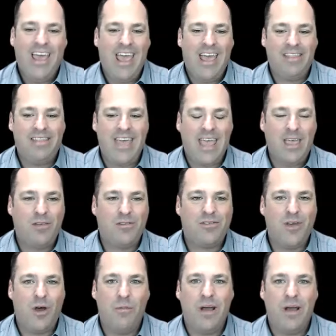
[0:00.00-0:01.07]
And thank you
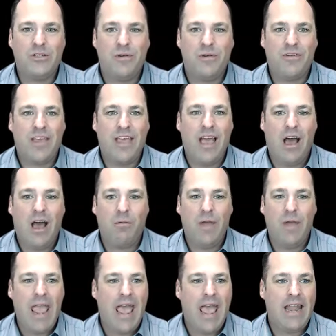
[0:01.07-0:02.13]
so much. We've, uh,
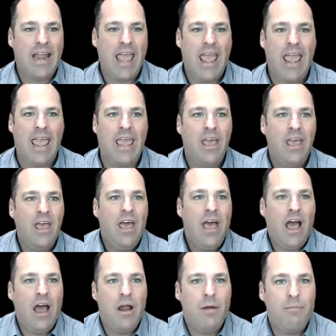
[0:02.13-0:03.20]
we had a,
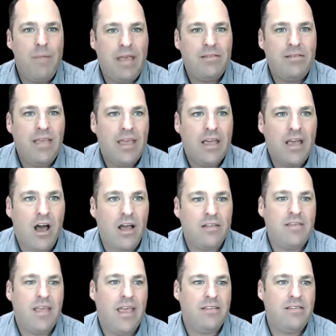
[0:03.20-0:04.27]
an amazing
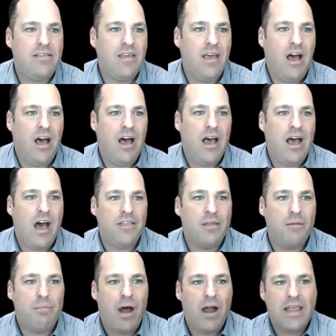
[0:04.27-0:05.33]
content uh, on
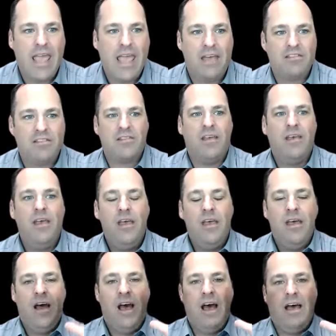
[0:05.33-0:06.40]
the podcast
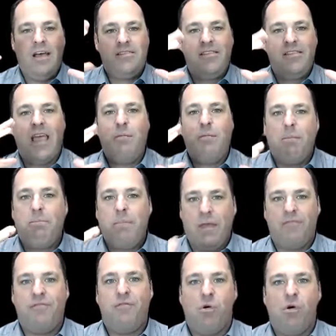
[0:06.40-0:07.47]
uh, segment
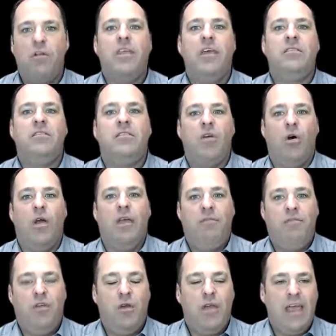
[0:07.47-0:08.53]
before this. So
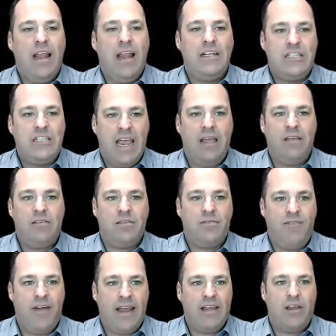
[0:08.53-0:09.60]
if you get a chance,
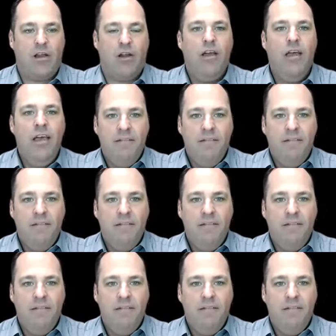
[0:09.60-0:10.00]
find your